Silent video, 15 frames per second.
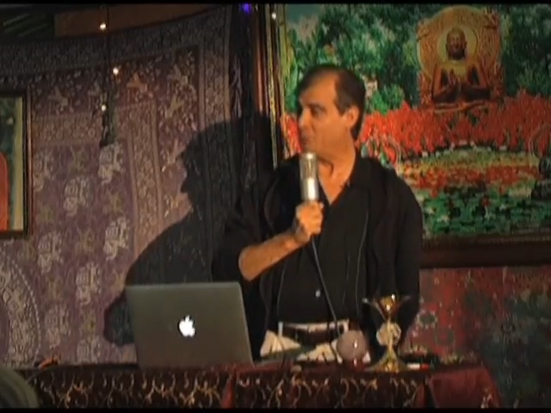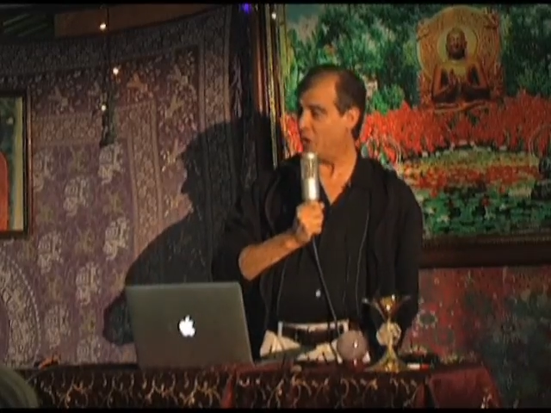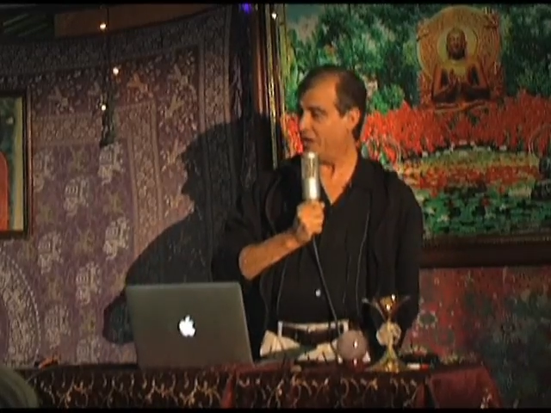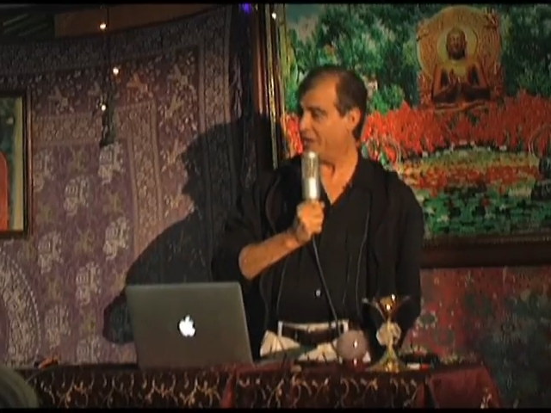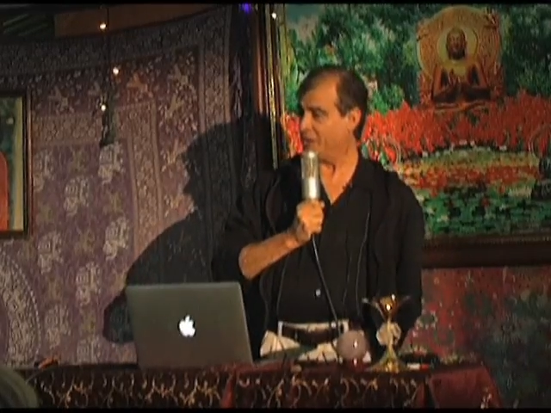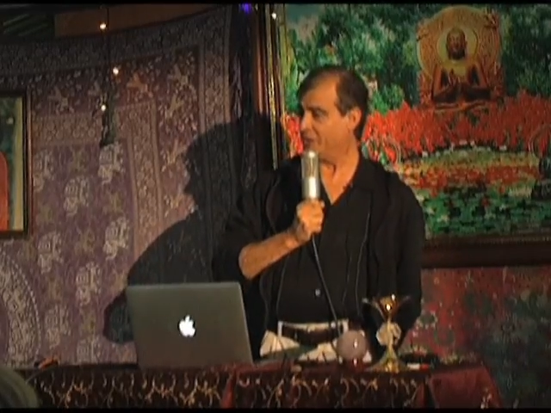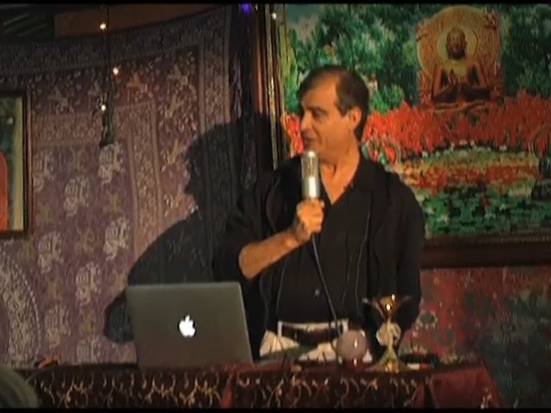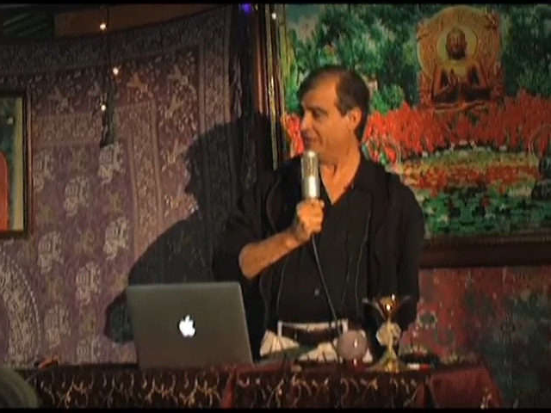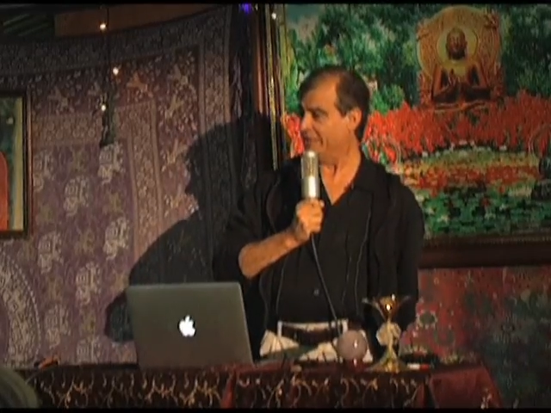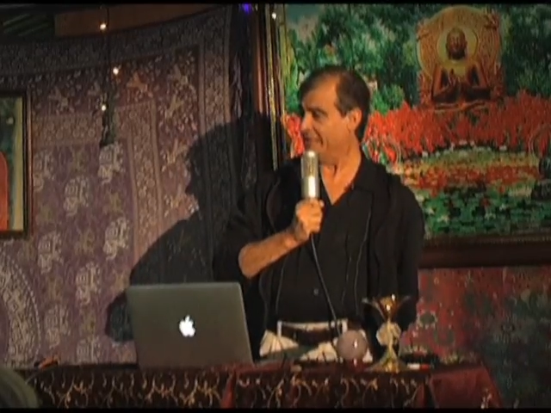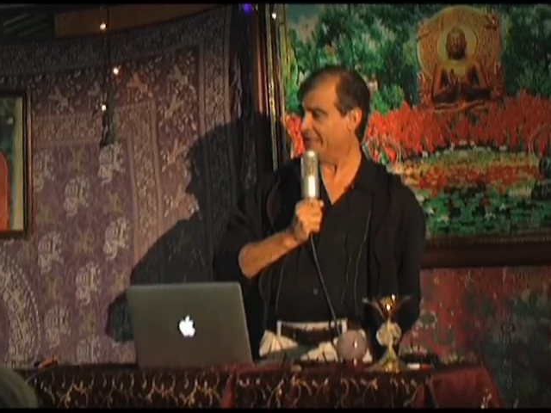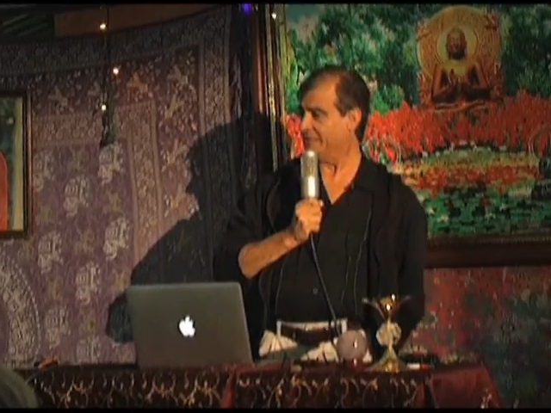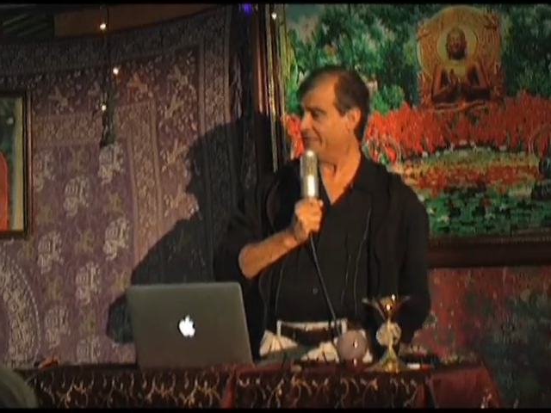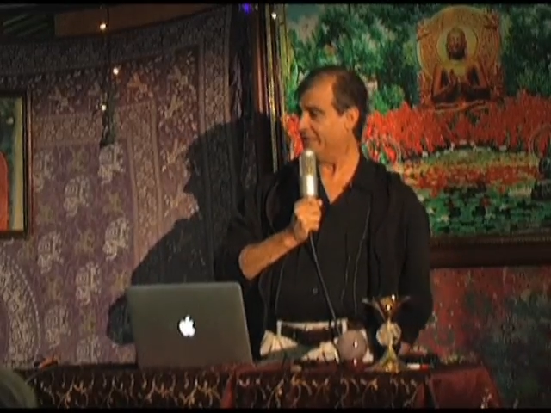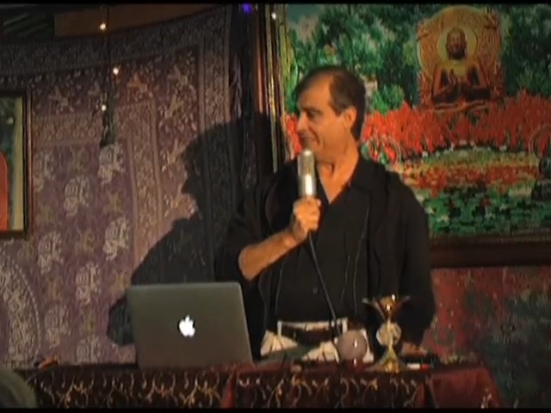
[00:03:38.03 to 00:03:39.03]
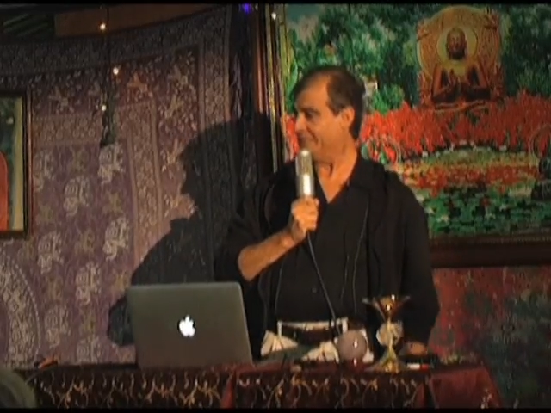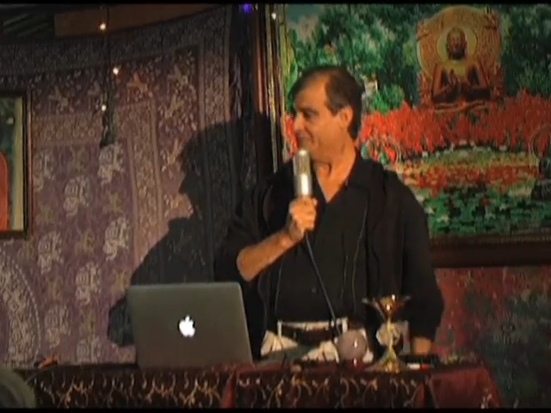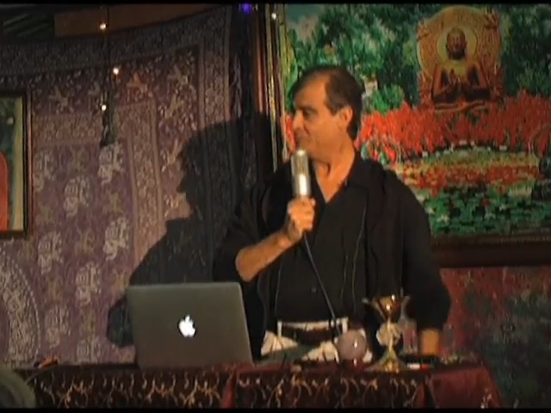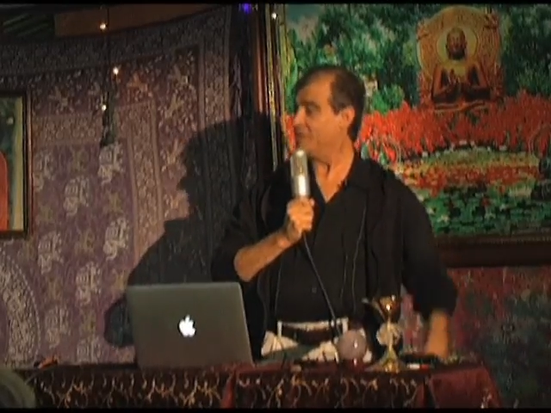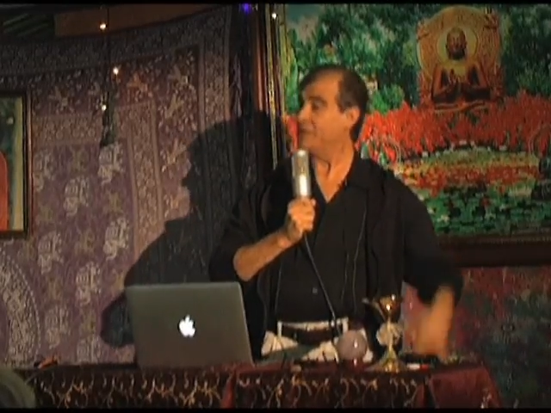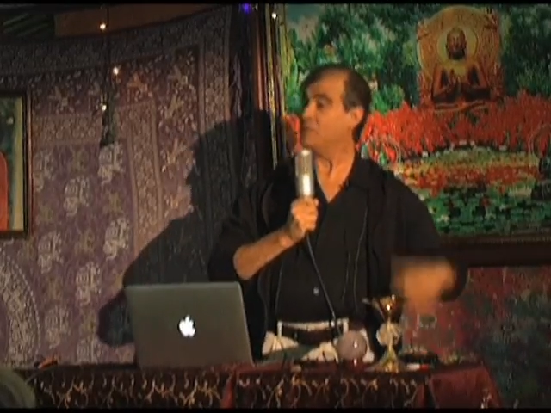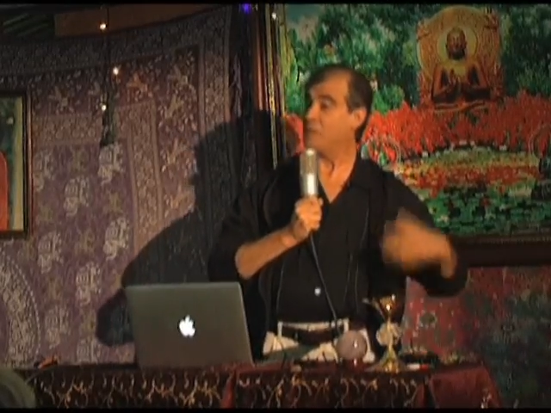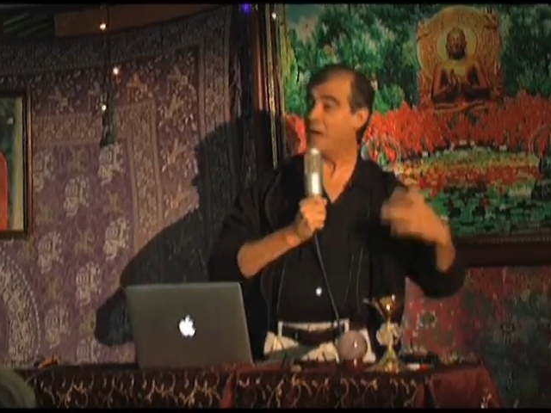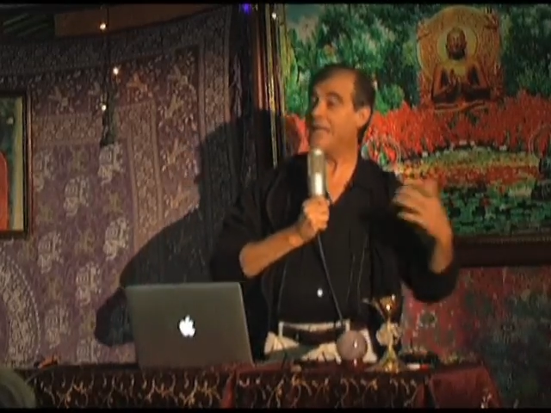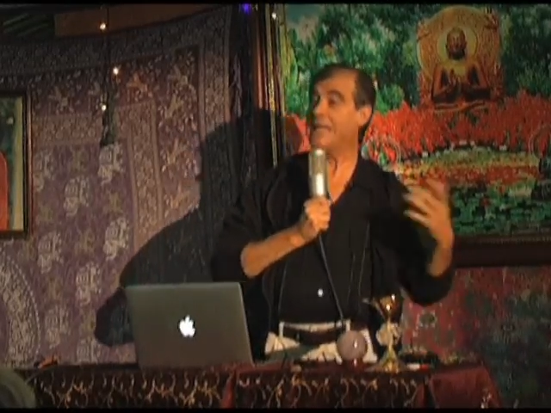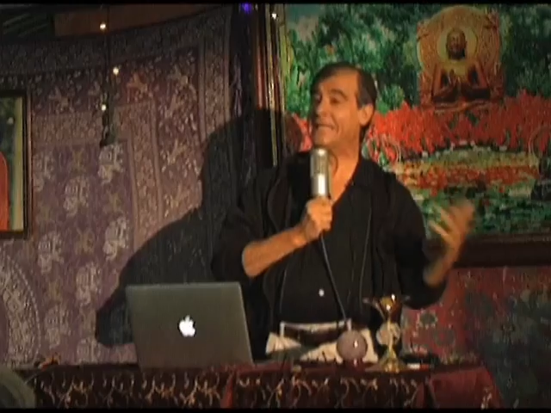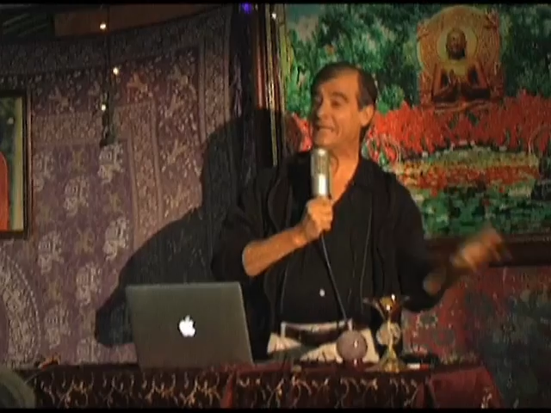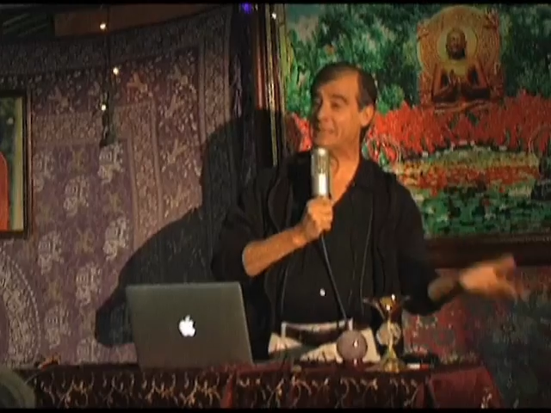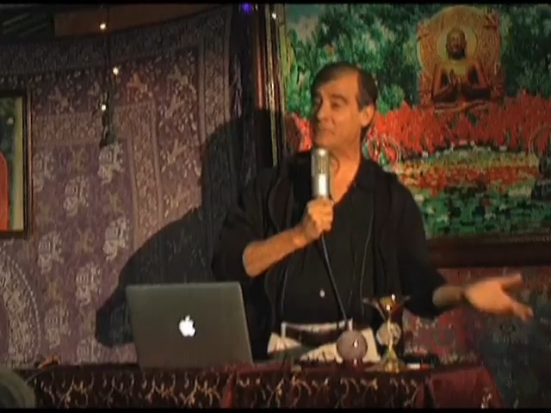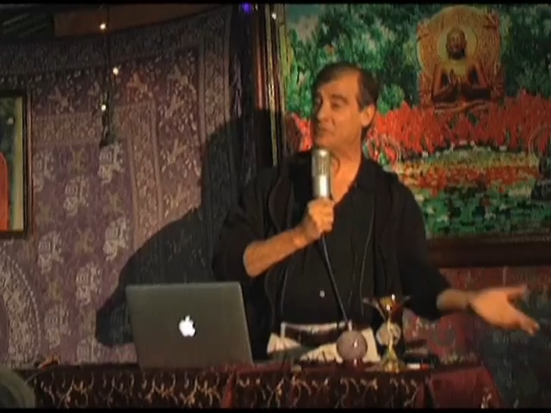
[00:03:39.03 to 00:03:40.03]
Potter and I
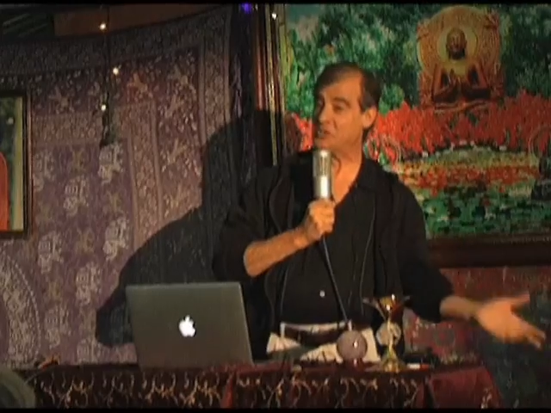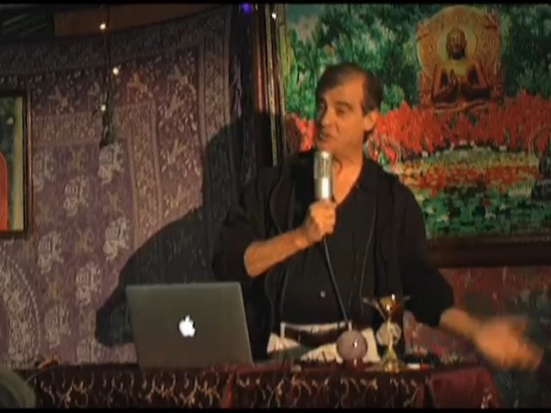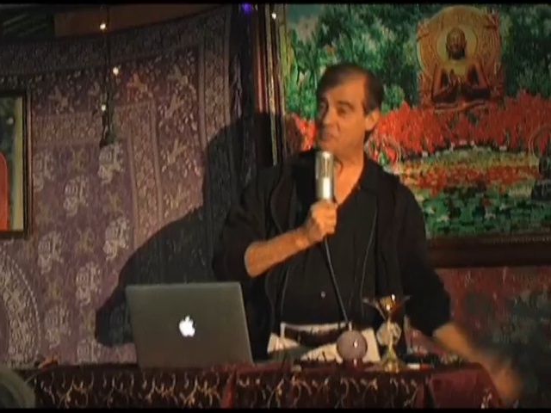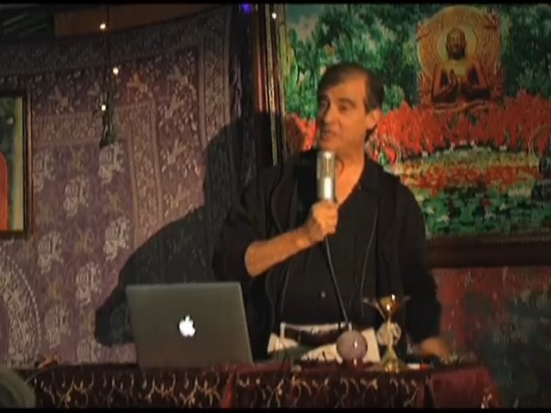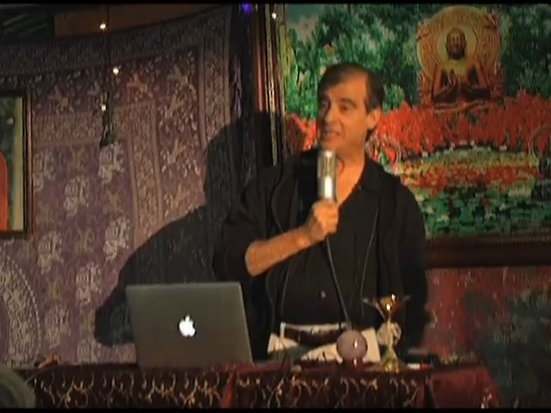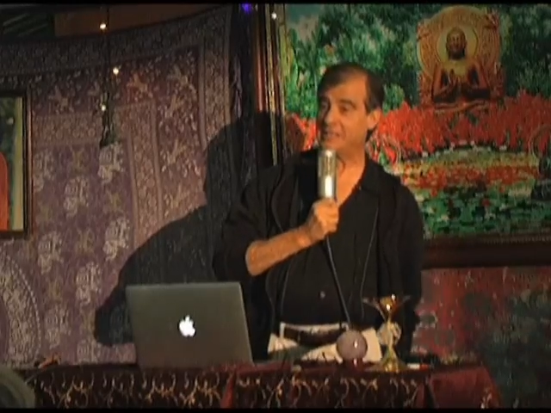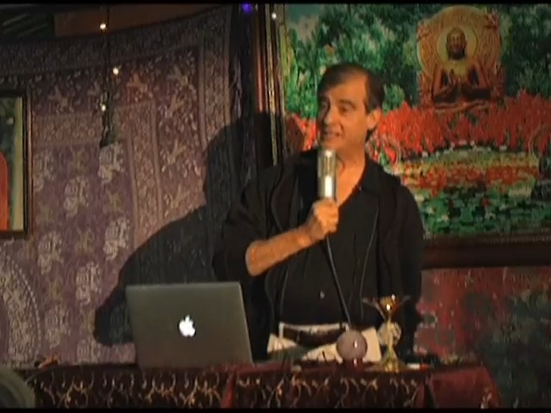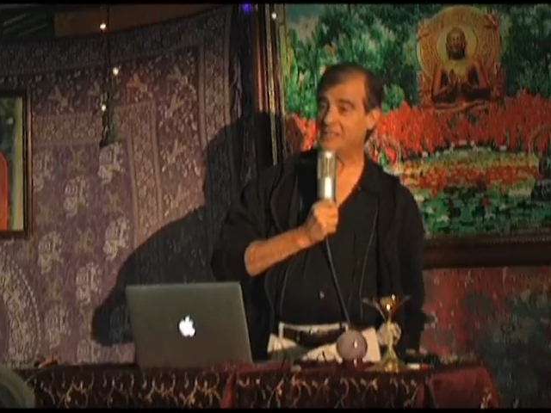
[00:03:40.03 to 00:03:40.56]
invited him to speak.